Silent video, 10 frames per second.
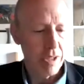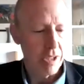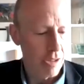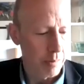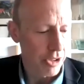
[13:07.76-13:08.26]
you
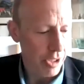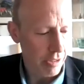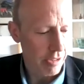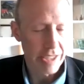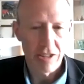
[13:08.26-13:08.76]
know, in machine
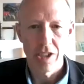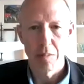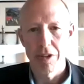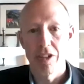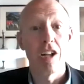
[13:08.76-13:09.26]
learning
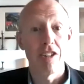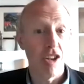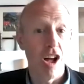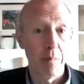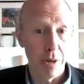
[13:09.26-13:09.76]
terms, an
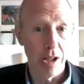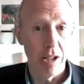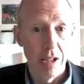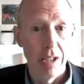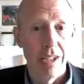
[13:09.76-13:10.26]
ensemble
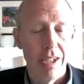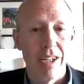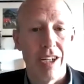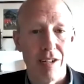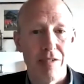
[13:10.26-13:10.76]

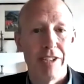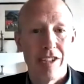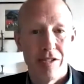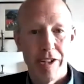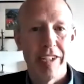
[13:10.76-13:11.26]
of
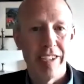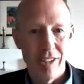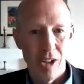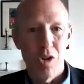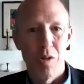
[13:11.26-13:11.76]
these various
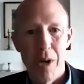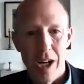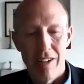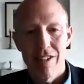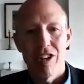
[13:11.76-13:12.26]
local
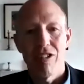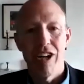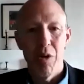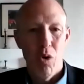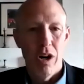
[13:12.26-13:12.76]
models to
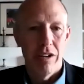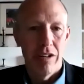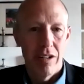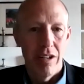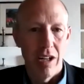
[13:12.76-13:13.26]
create one
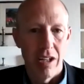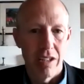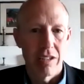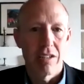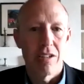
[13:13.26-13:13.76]

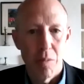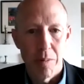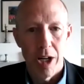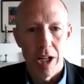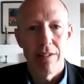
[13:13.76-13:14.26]
global
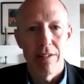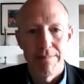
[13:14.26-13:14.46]
model.